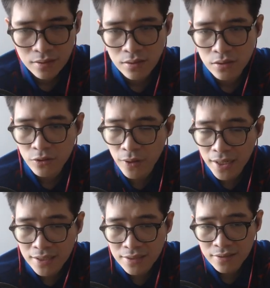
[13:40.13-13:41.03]

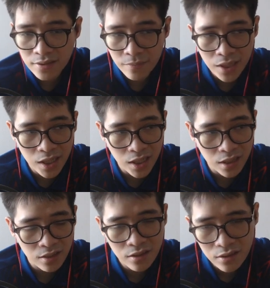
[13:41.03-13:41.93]
trying to be
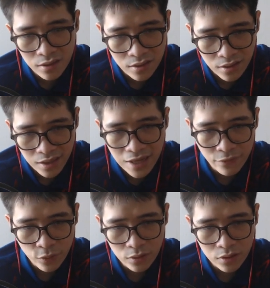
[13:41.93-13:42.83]

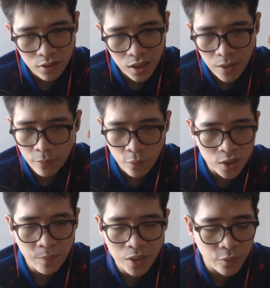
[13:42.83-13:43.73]
careful of what your
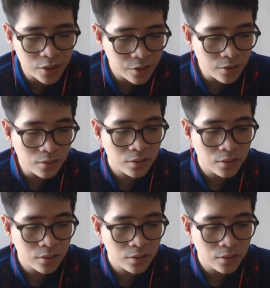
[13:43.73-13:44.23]
opponent want to do,